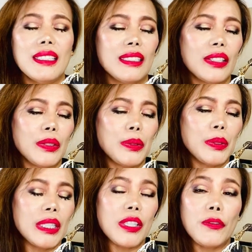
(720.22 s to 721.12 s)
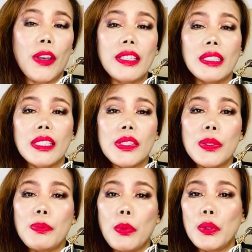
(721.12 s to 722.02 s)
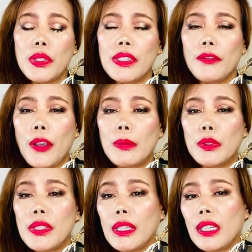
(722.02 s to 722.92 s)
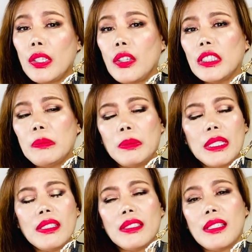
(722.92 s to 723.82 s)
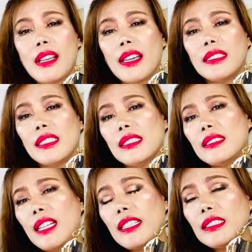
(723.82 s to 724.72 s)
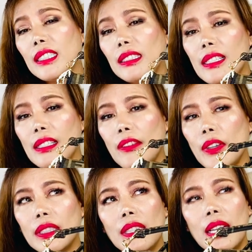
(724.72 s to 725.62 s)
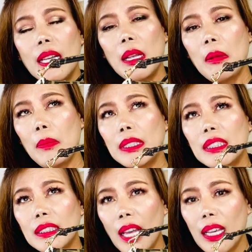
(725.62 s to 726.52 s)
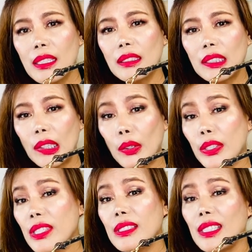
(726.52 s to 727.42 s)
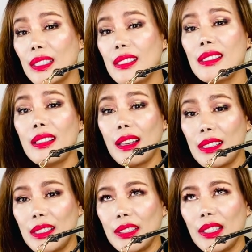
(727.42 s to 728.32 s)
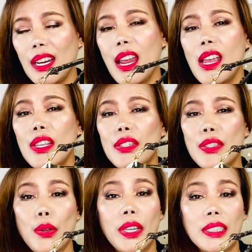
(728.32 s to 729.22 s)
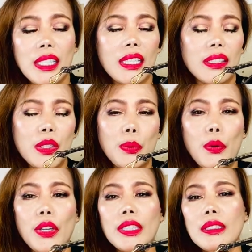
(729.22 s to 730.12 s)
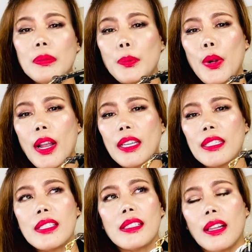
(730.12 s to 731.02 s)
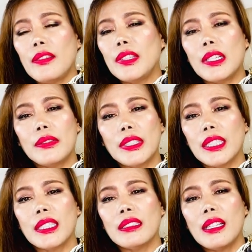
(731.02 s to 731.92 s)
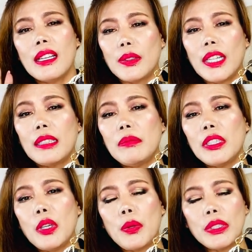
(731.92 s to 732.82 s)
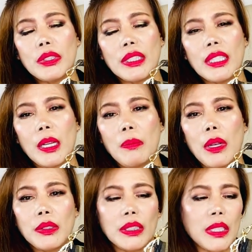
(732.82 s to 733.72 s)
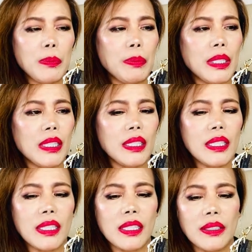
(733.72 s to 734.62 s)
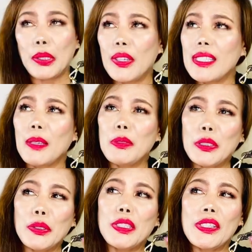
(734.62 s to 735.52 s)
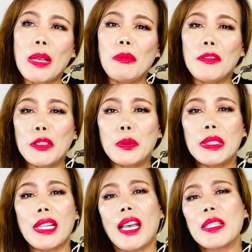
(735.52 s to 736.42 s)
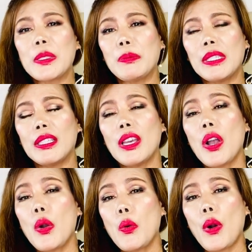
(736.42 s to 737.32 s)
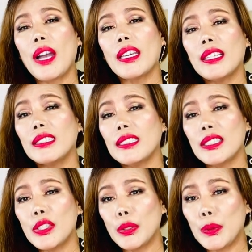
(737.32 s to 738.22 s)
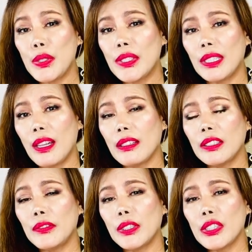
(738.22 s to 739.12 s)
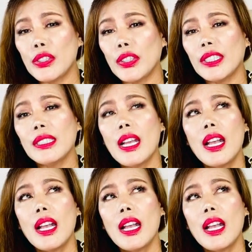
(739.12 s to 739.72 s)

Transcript: So it's Fendi's most famous and iconic piece, designed in 1997, but it hasn't lost its luster. So I think it's worth the price. Love it. Let me know what you think about this piece, because I'm sure some of you will ask me why I didn't choose the leather version.